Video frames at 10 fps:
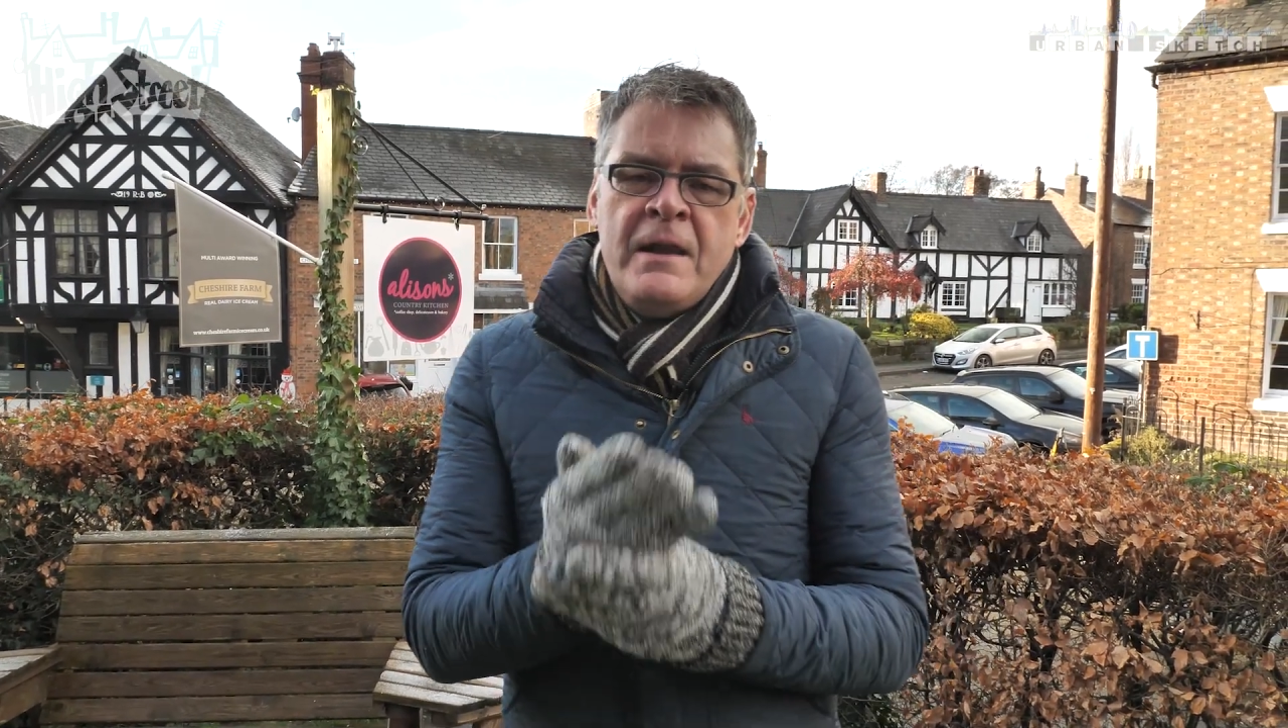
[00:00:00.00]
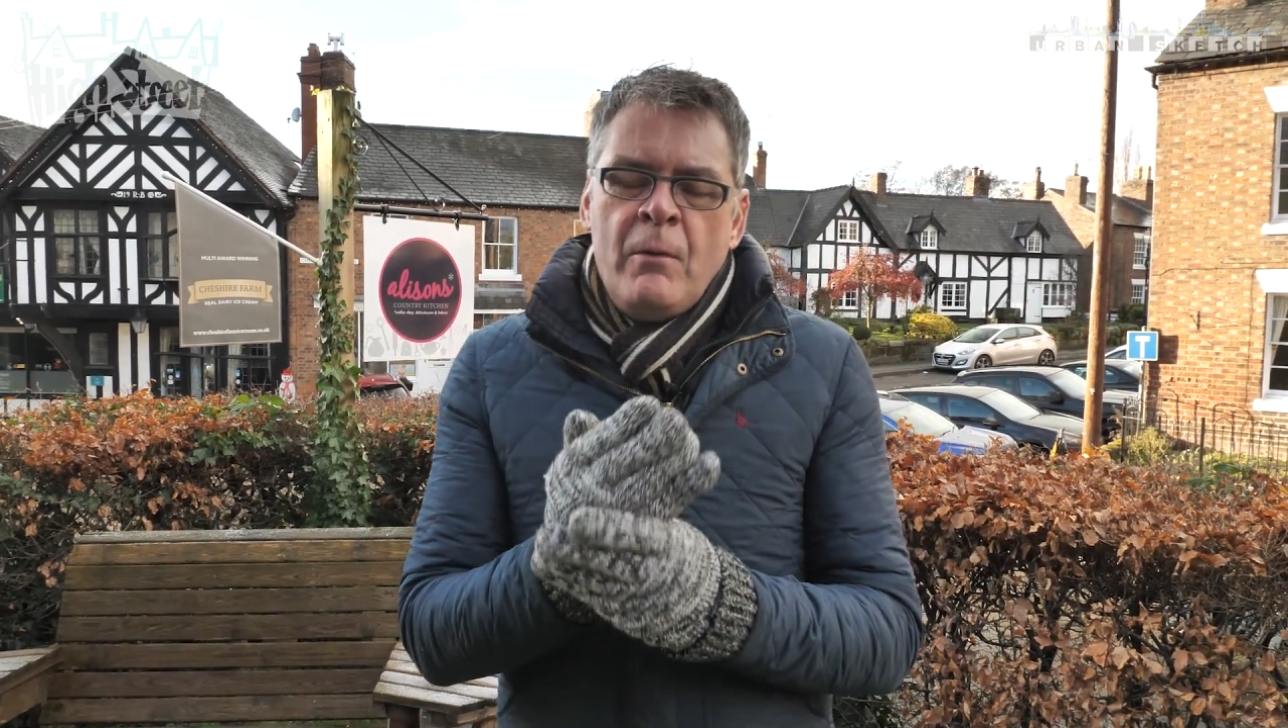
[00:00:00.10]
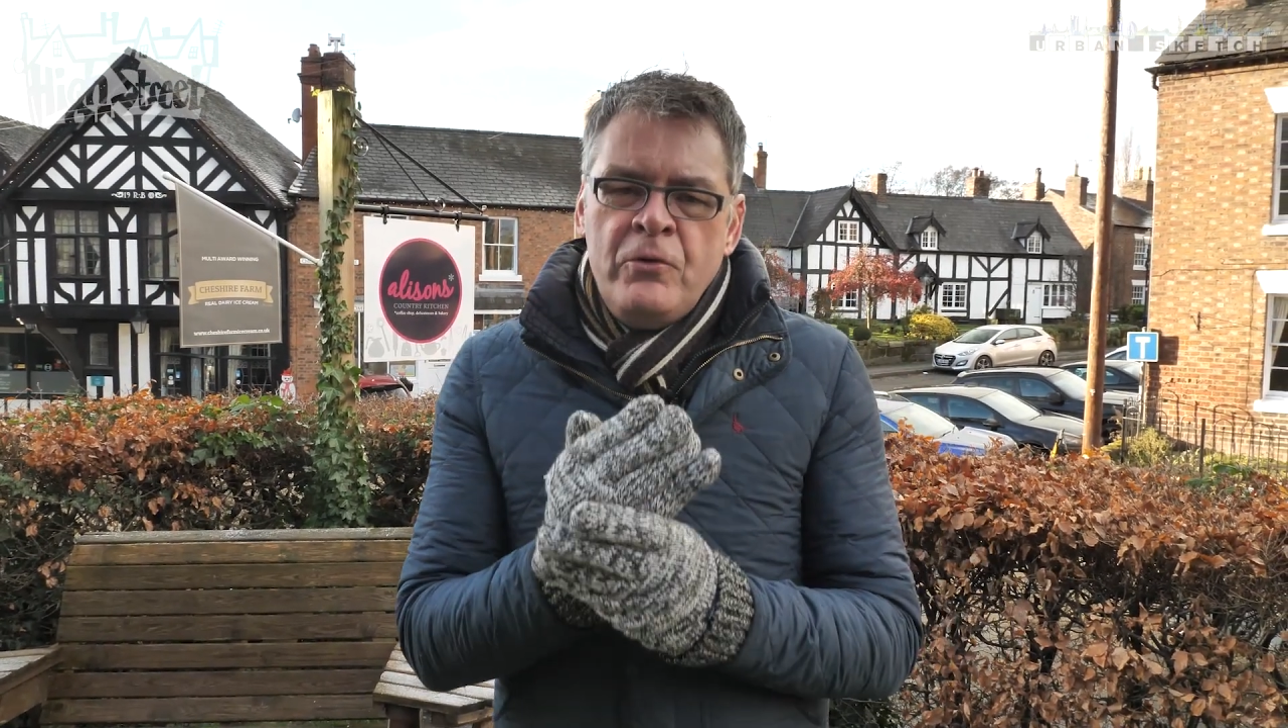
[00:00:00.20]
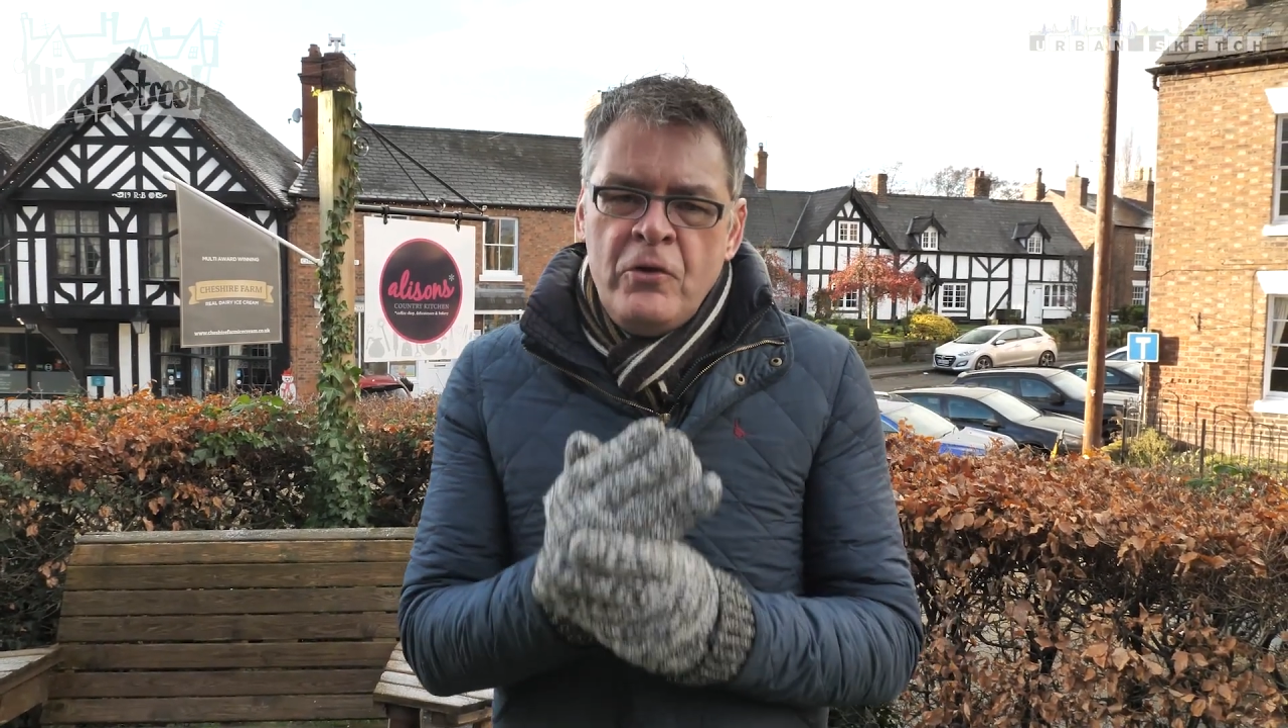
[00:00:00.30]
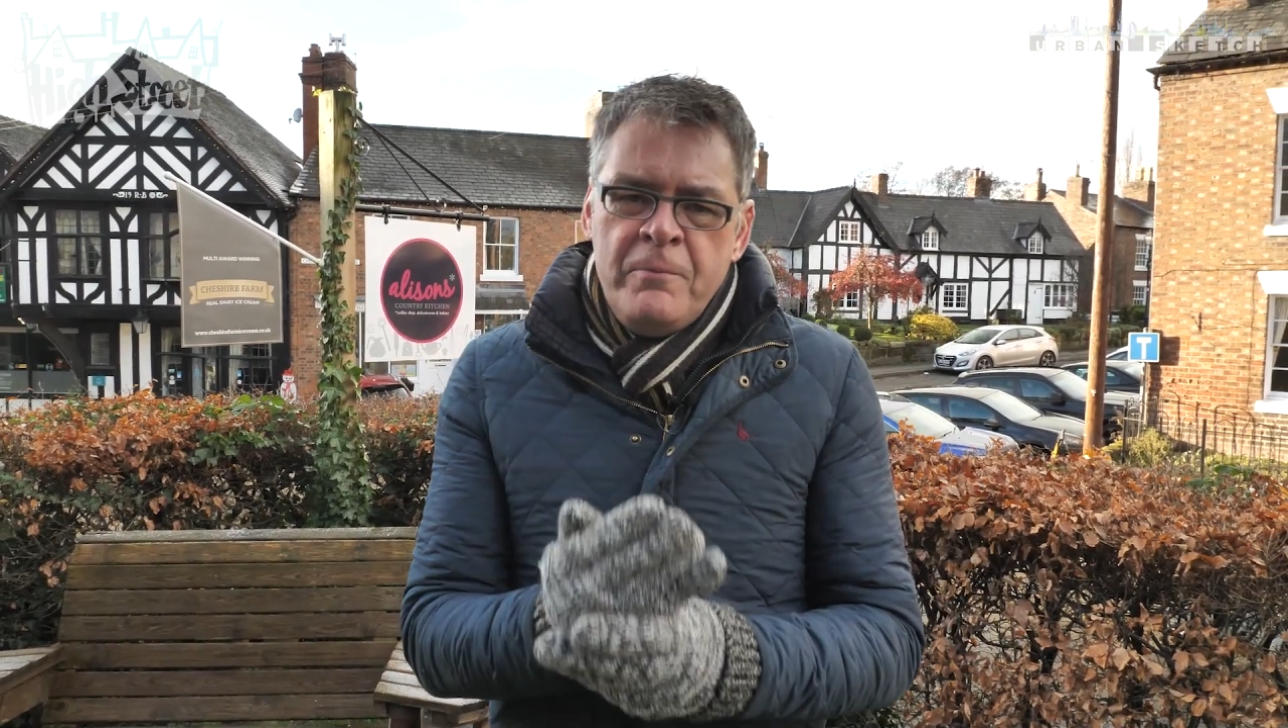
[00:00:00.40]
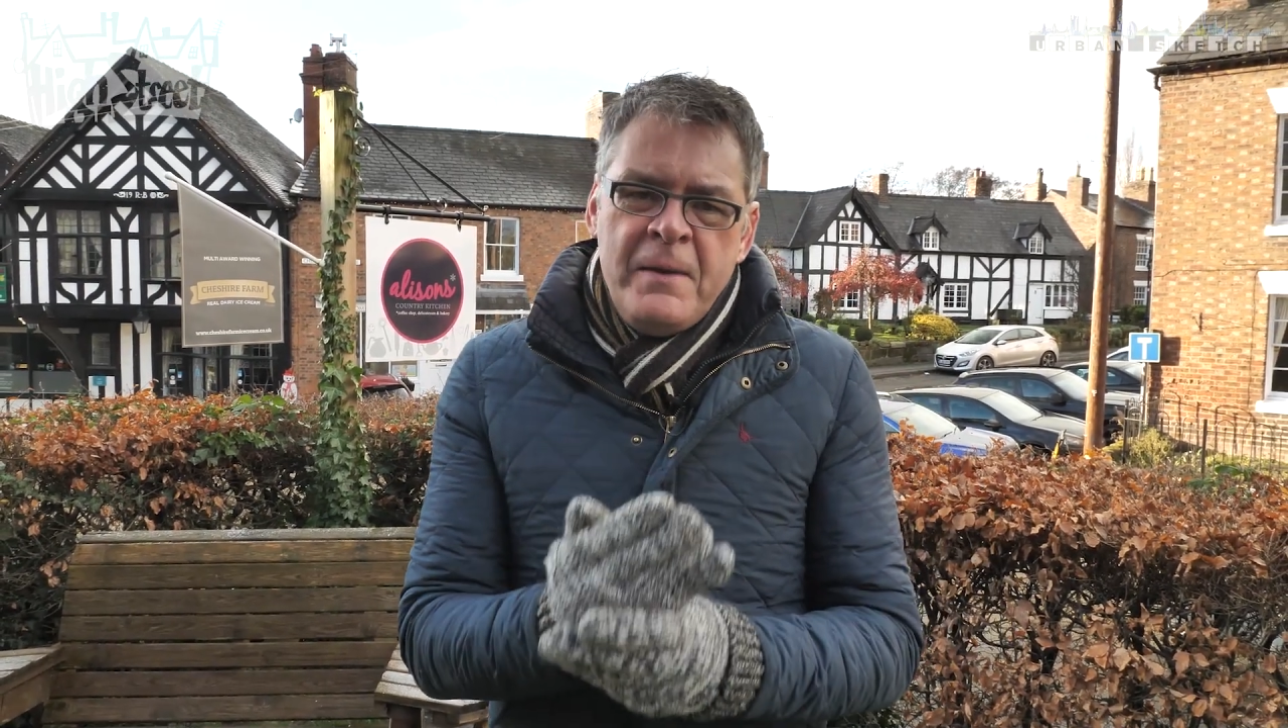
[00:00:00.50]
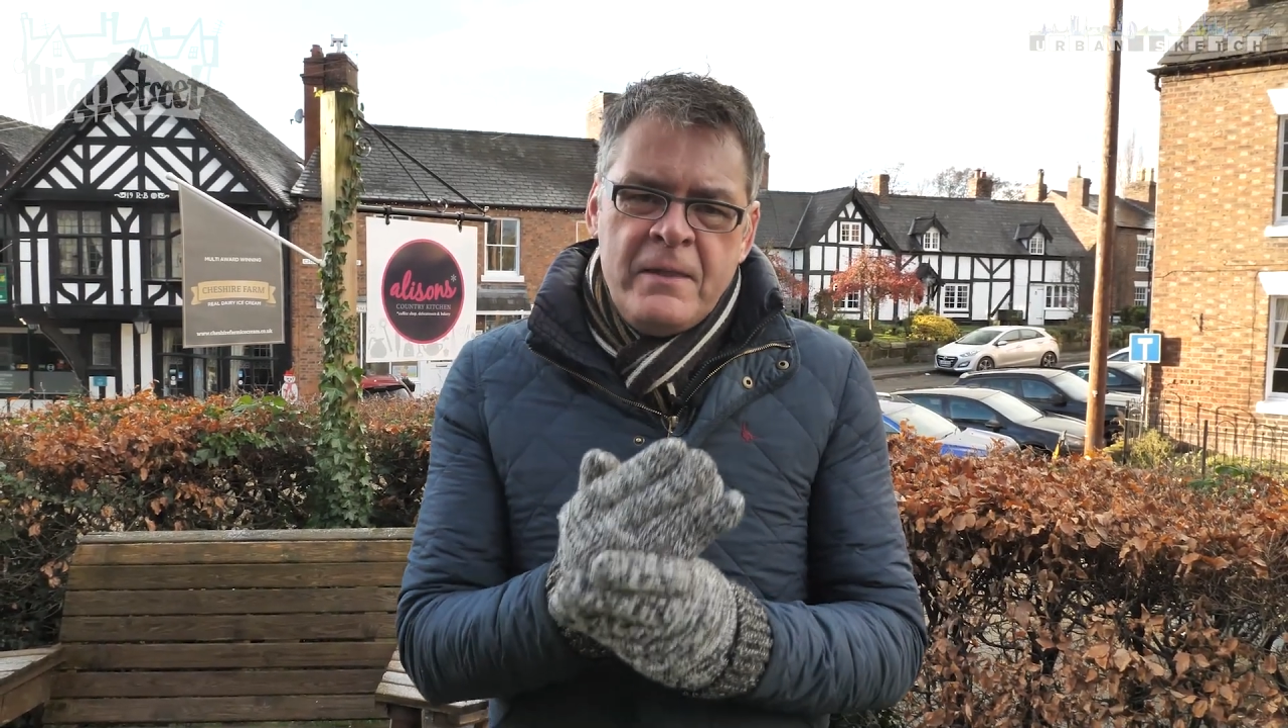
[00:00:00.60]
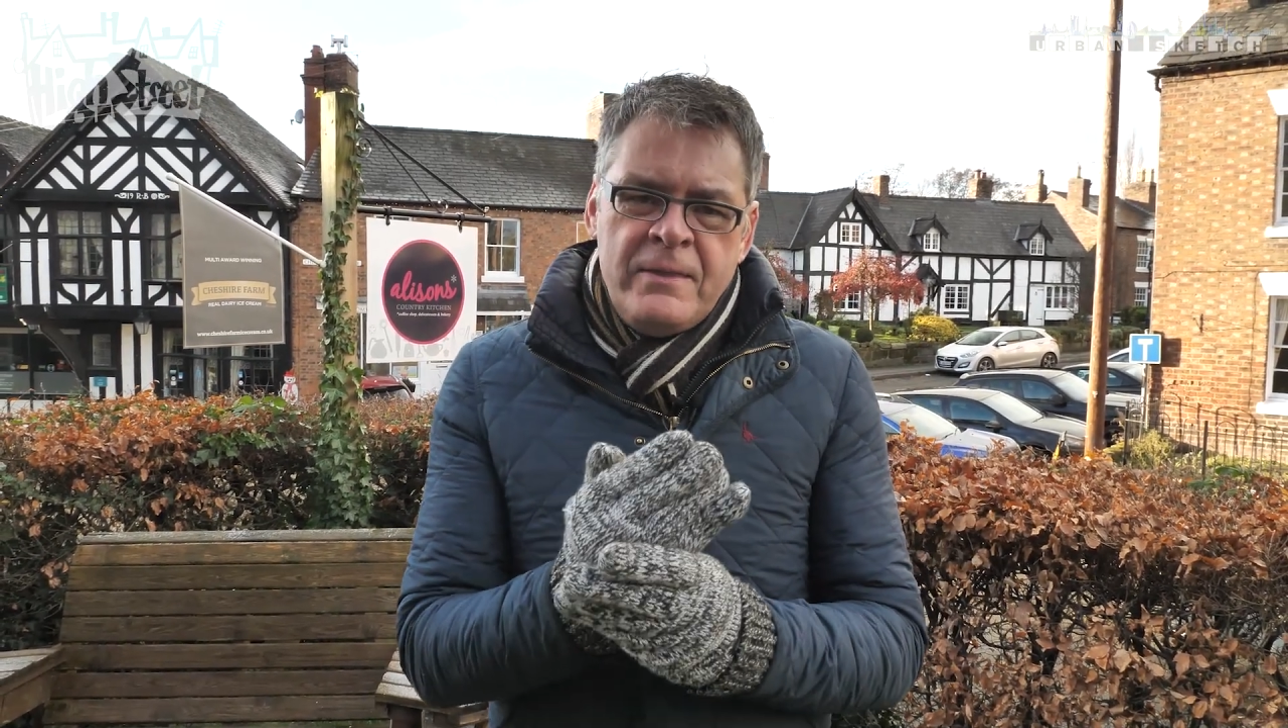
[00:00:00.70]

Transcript: Now, another big